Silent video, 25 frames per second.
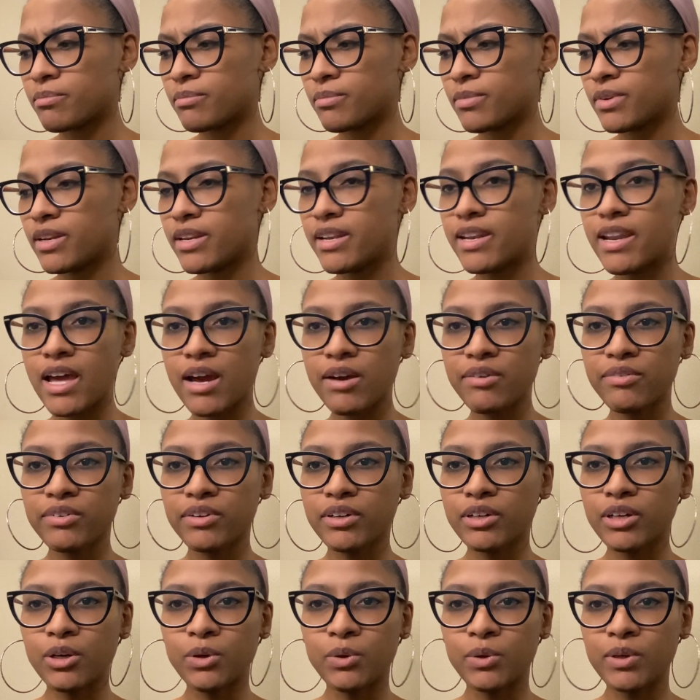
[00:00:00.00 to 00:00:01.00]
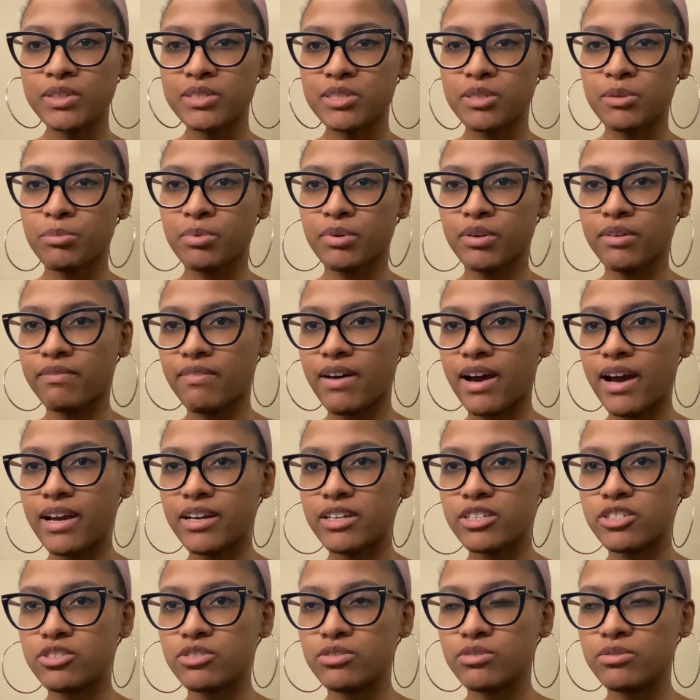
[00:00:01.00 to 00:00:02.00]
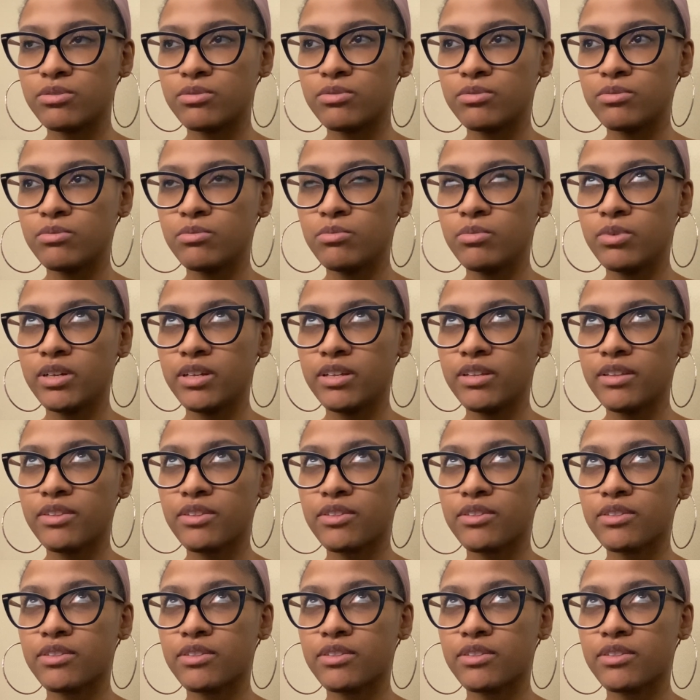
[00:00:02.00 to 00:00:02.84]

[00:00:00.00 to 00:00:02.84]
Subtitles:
never going to provide you with,